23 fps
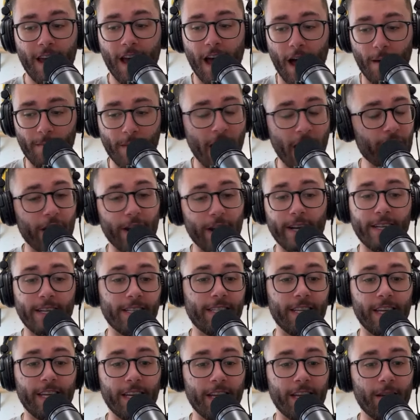I'm not ready to
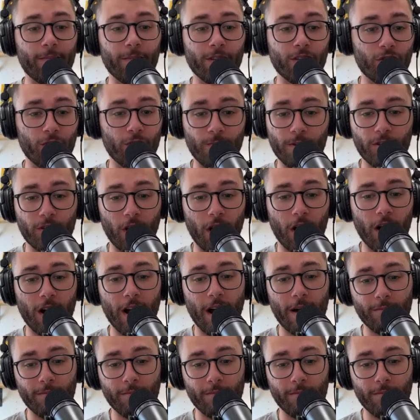dean him a superstar.